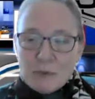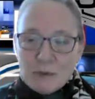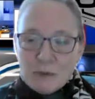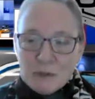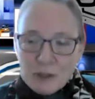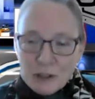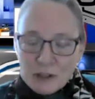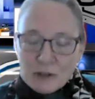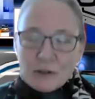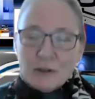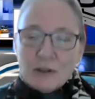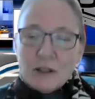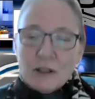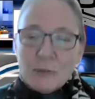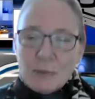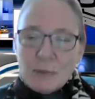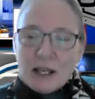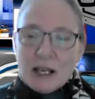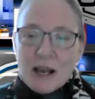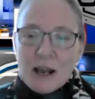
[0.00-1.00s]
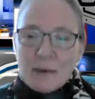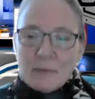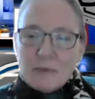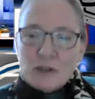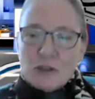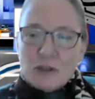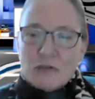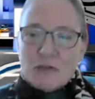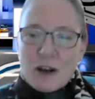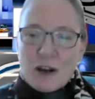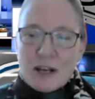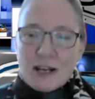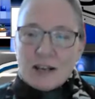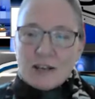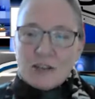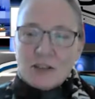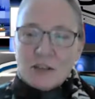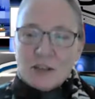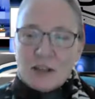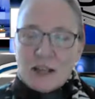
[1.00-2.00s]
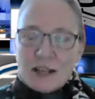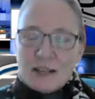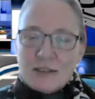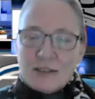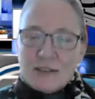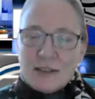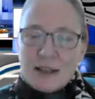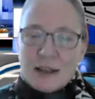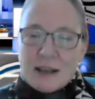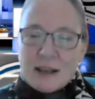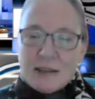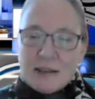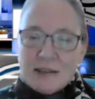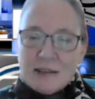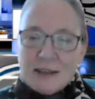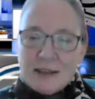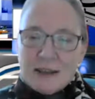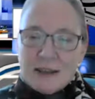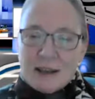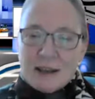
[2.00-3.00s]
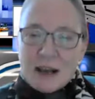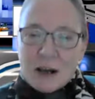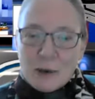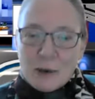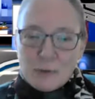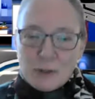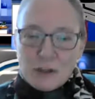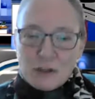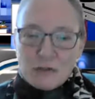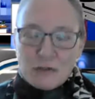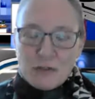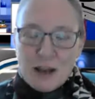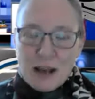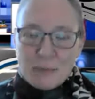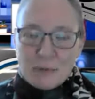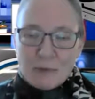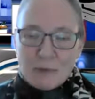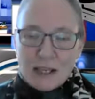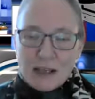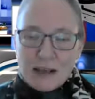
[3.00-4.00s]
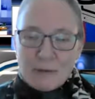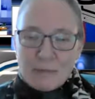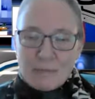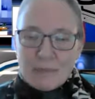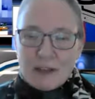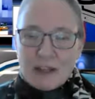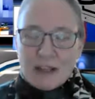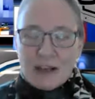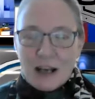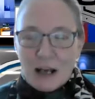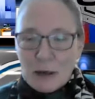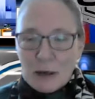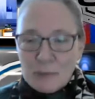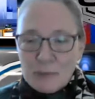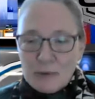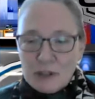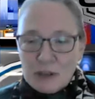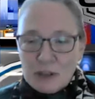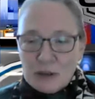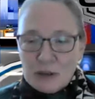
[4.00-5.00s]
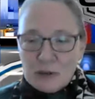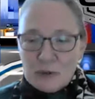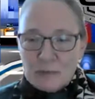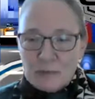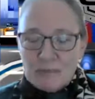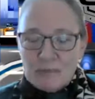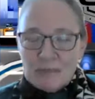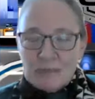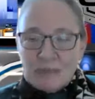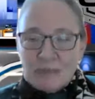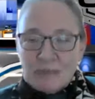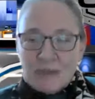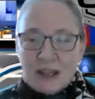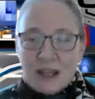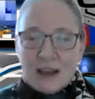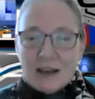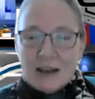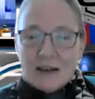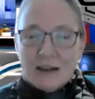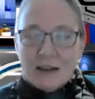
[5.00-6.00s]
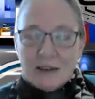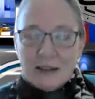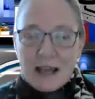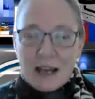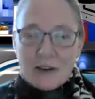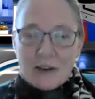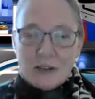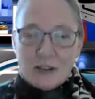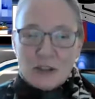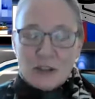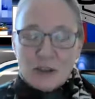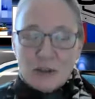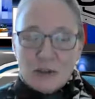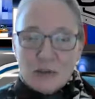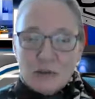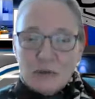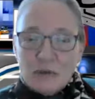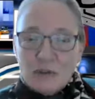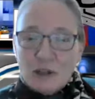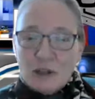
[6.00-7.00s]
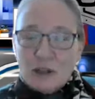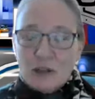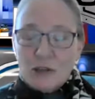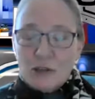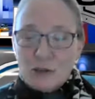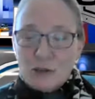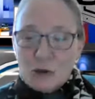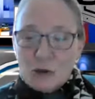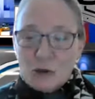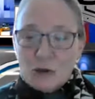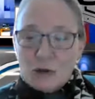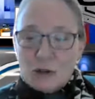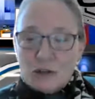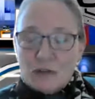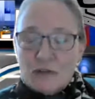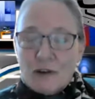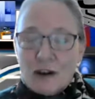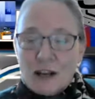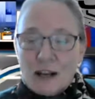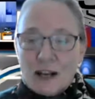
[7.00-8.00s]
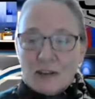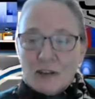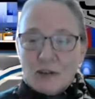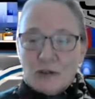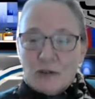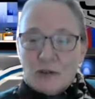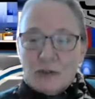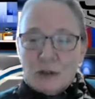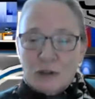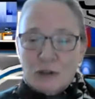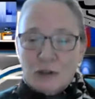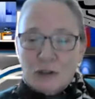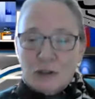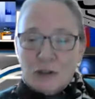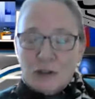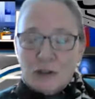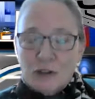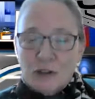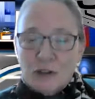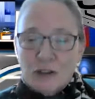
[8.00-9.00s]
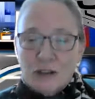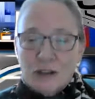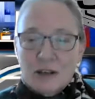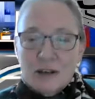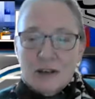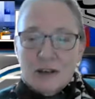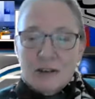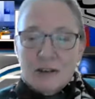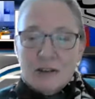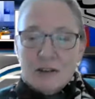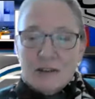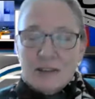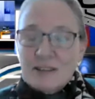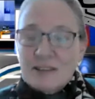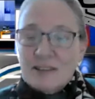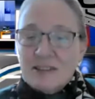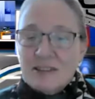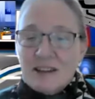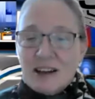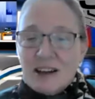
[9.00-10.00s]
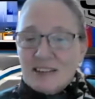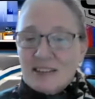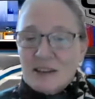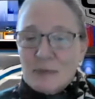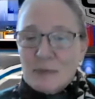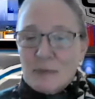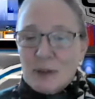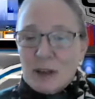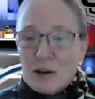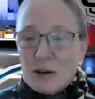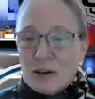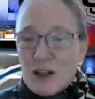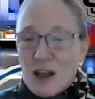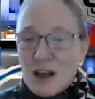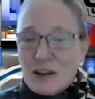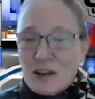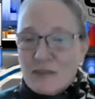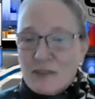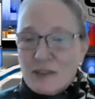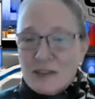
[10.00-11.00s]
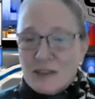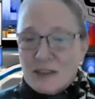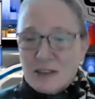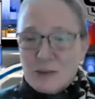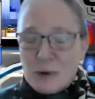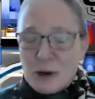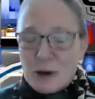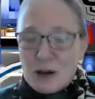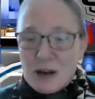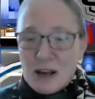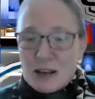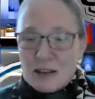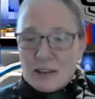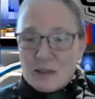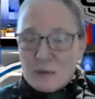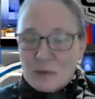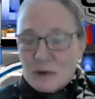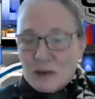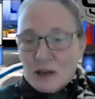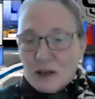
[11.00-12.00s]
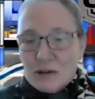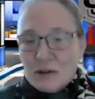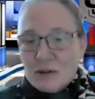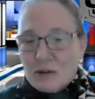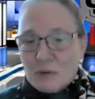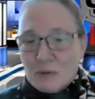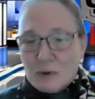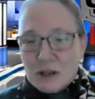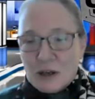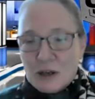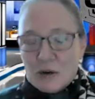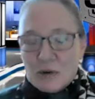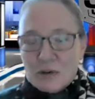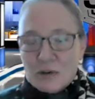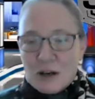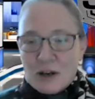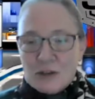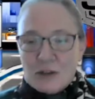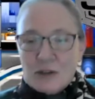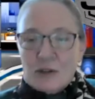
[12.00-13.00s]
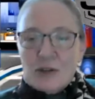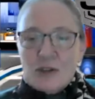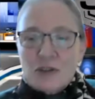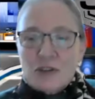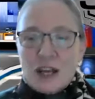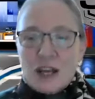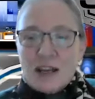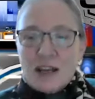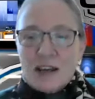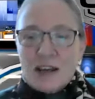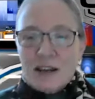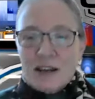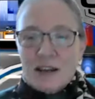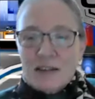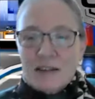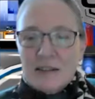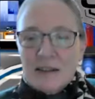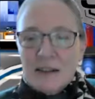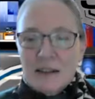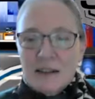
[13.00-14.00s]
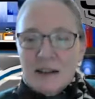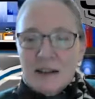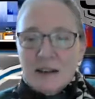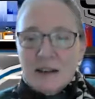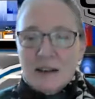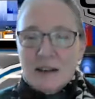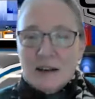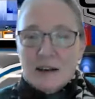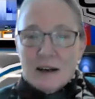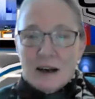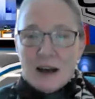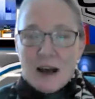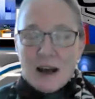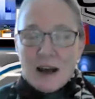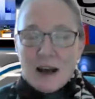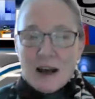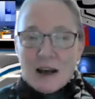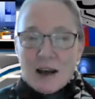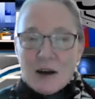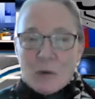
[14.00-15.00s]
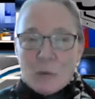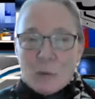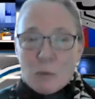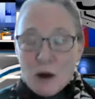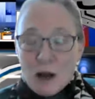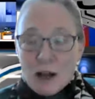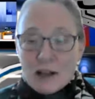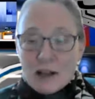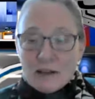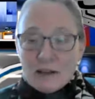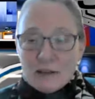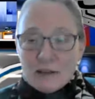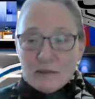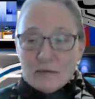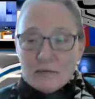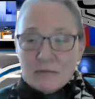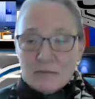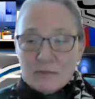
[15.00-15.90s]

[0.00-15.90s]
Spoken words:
literally becomes your financial legacy. It helps your family, it helps you, and it allows you to control your financial future. This is not something a lot of us experience. We don't understand negative